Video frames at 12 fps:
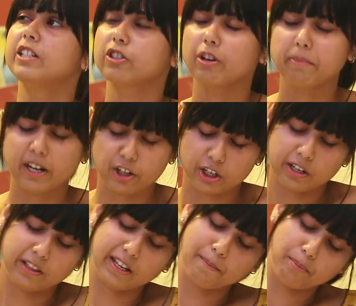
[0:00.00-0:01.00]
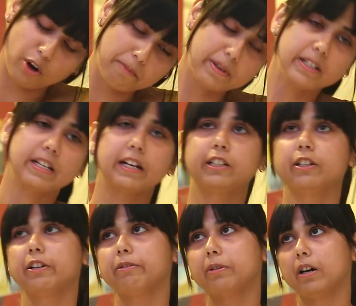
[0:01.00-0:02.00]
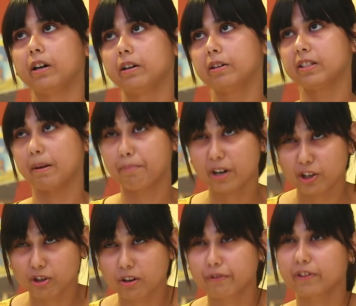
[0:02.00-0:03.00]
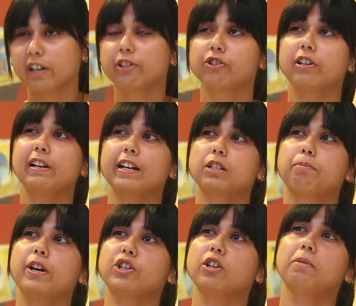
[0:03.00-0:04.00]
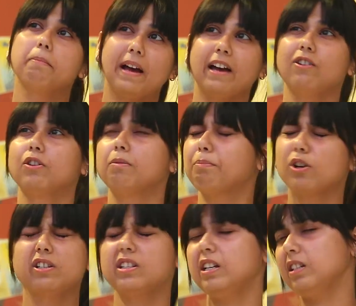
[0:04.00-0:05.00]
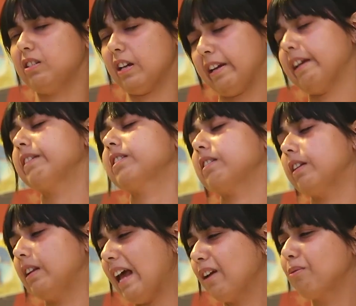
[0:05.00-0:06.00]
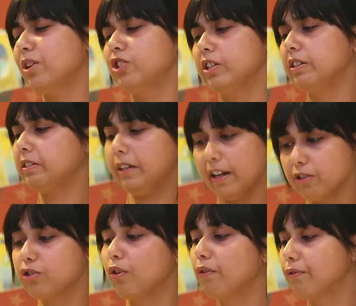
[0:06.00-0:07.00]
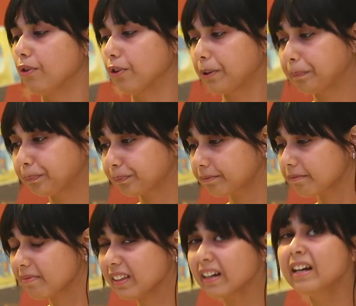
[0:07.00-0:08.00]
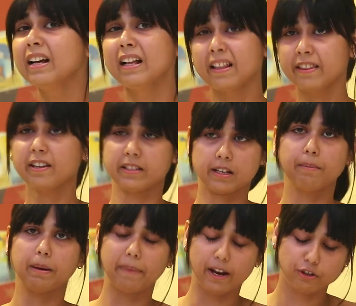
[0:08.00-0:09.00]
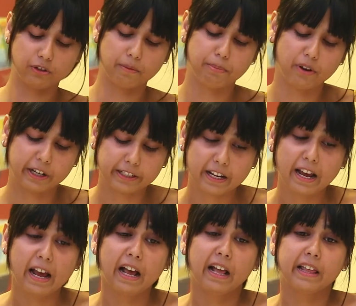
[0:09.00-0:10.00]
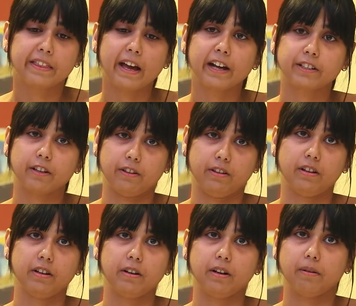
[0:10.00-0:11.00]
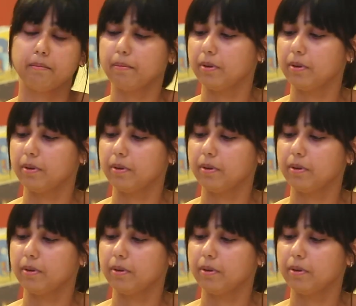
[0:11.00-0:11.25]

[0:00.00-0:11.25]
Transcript: discrimination in the employment sector, suppression of cultural expression, ban on policies against languages, and so forth. Thus, coming back to the point that the